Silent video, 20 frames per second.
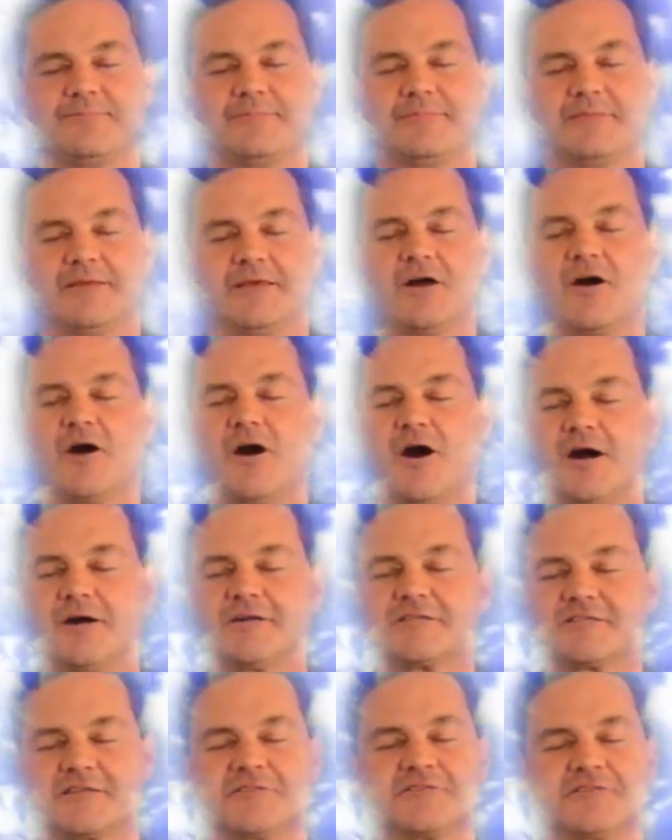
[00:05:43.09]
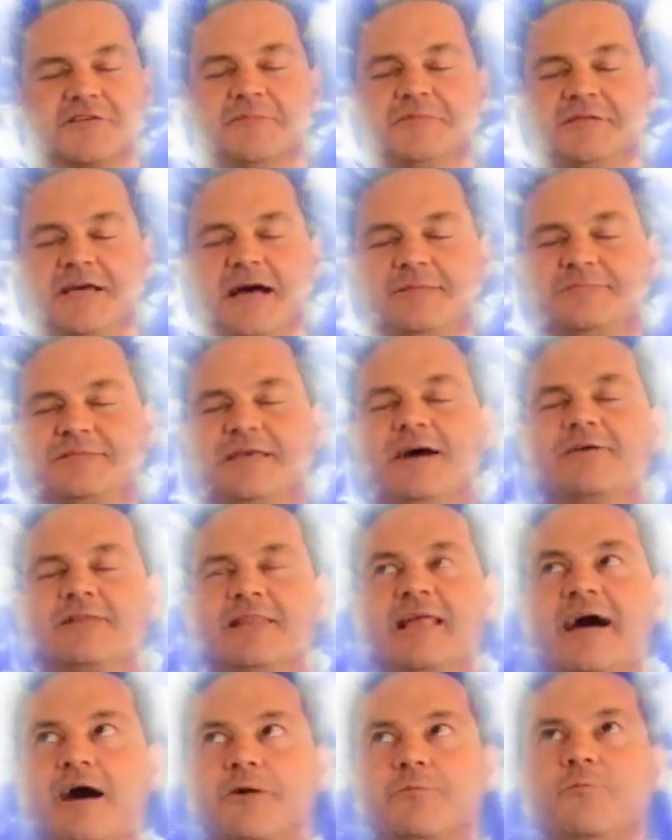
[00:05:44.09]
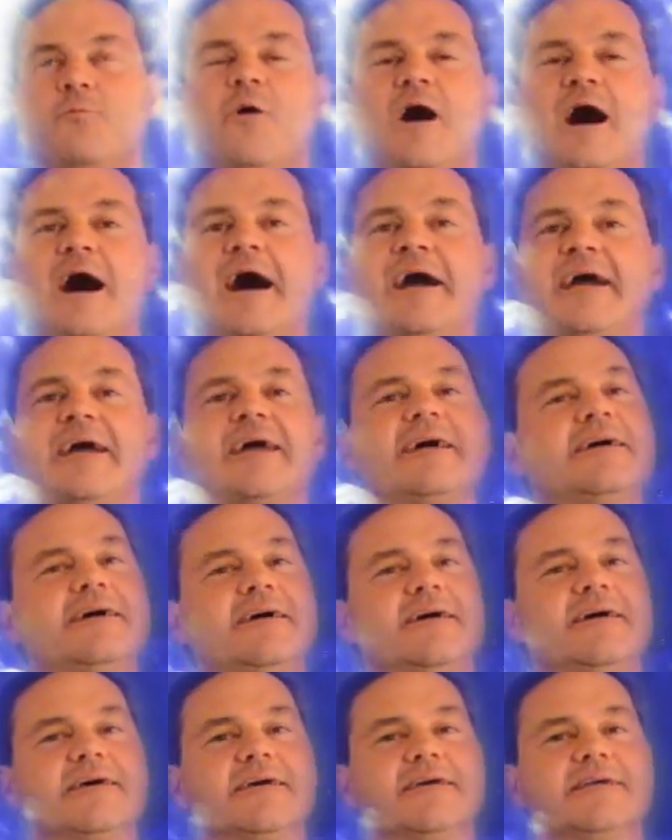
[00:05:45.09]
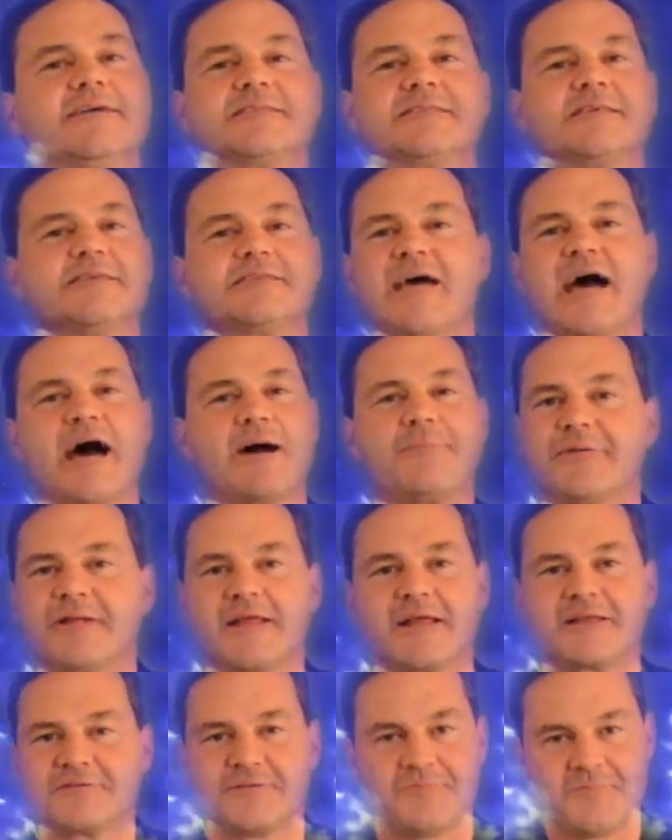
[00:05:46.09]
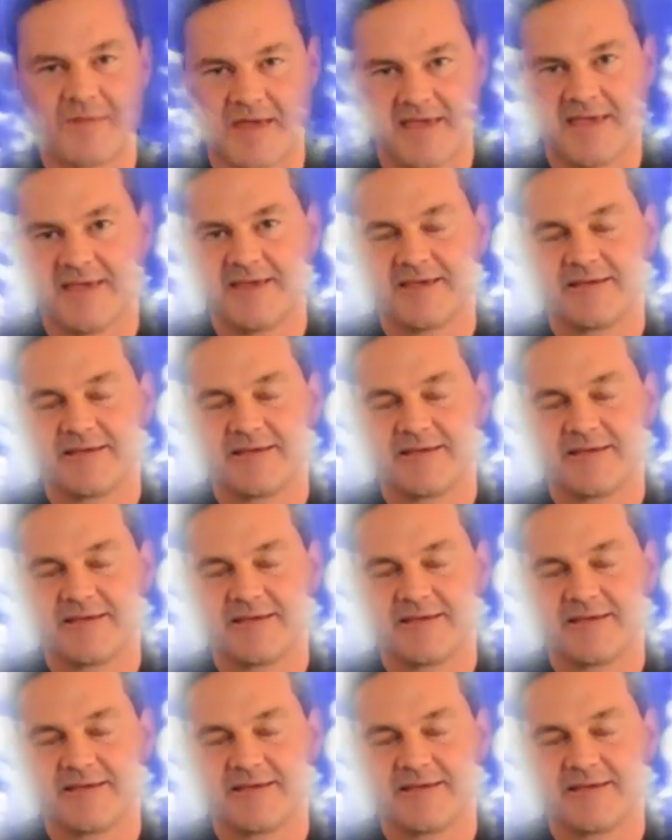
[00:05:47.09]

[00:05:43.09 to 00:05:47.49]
in our hearts and sometimes out loud, why is this happening to me?